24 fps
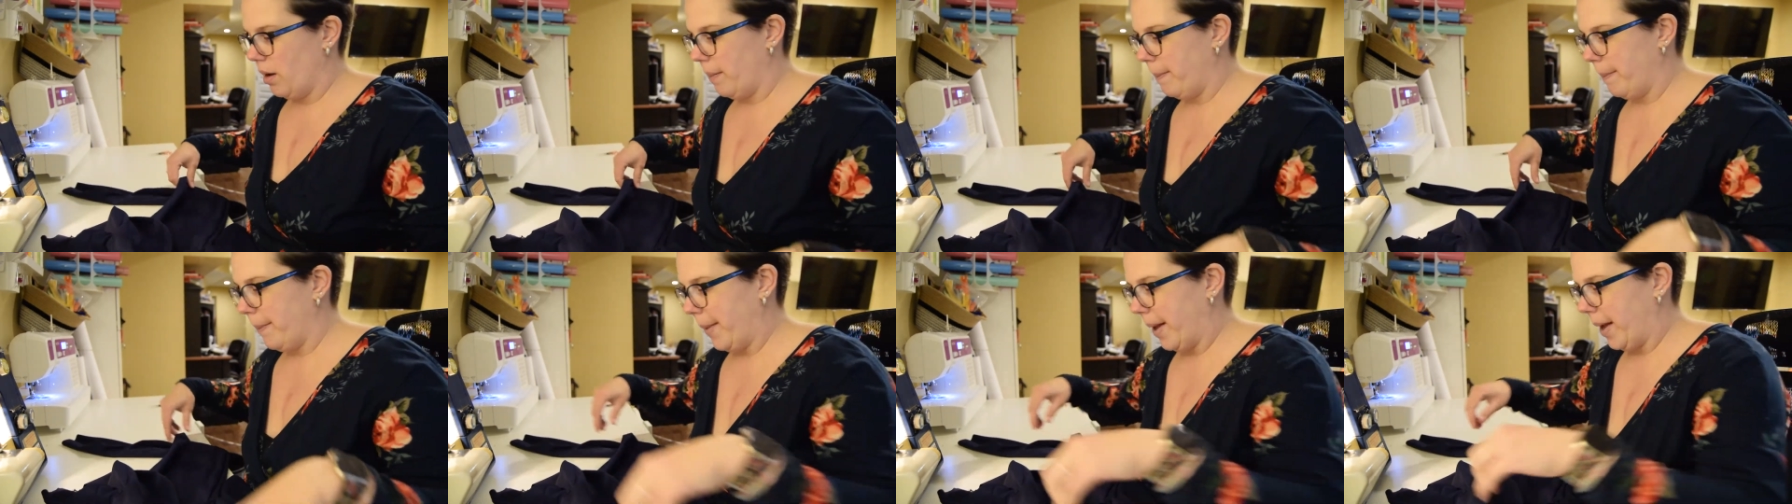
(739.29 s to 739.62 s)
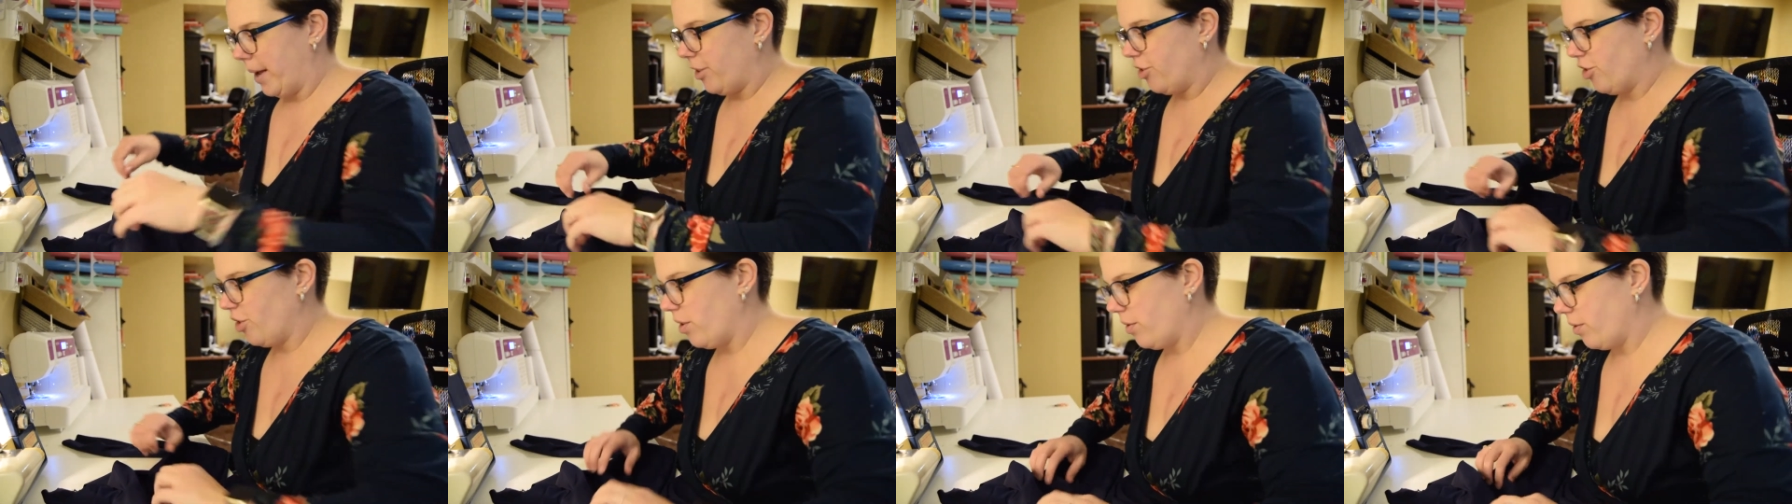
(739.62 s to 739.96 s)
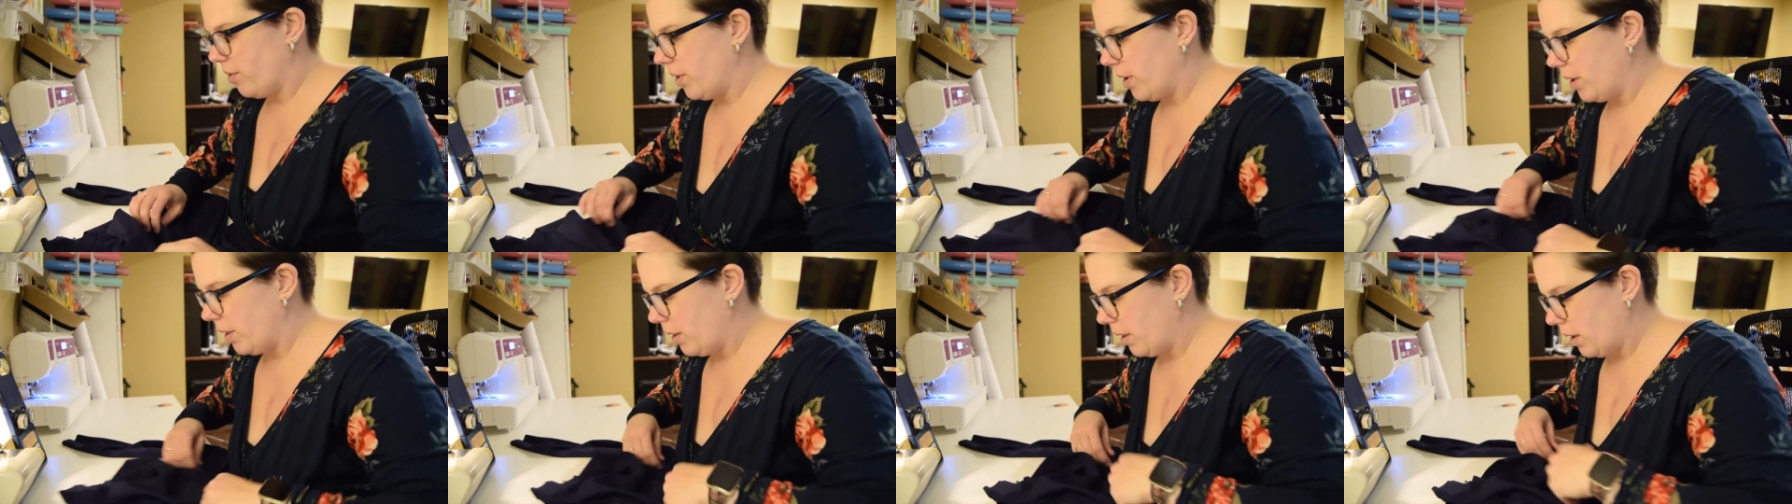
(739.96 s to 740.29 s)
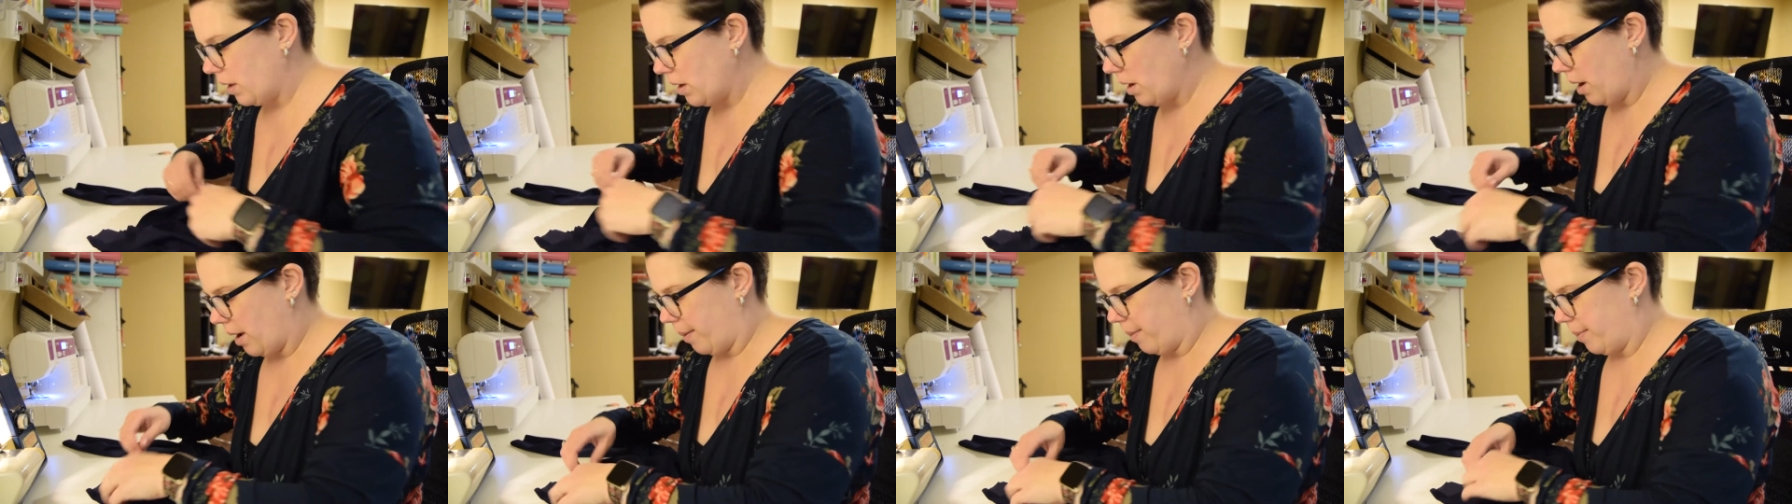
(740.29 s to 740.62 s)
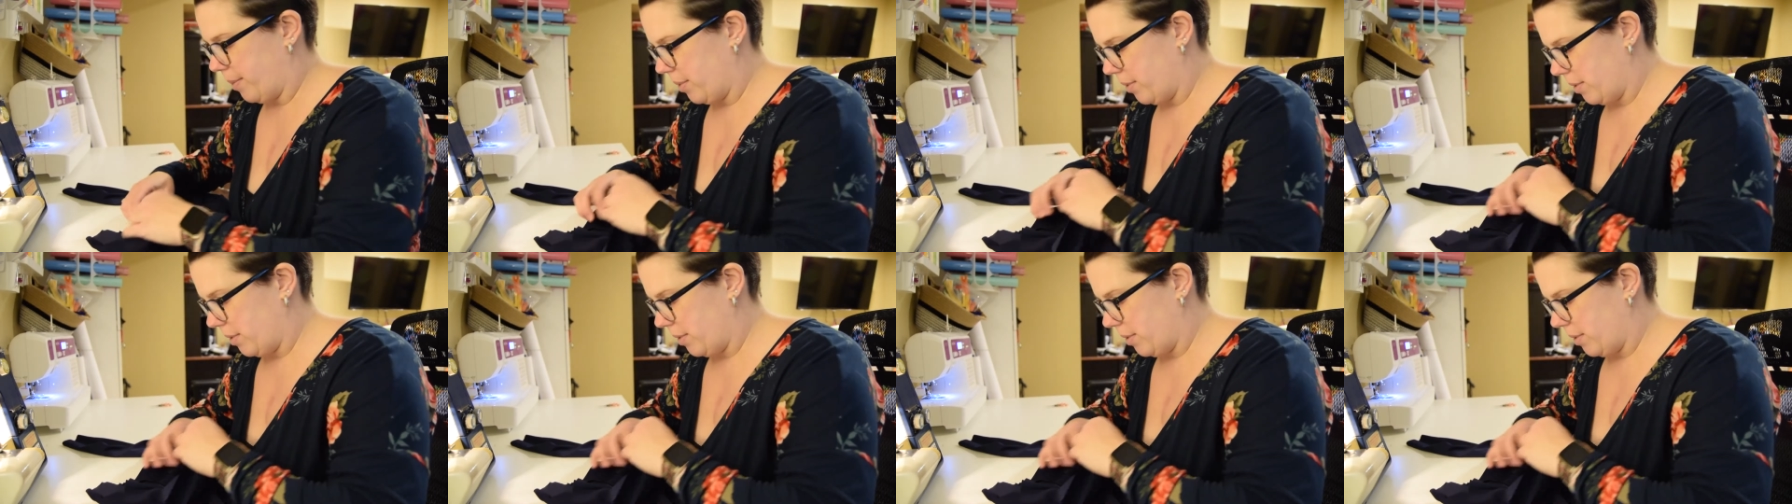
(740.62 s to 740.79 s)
match everything up.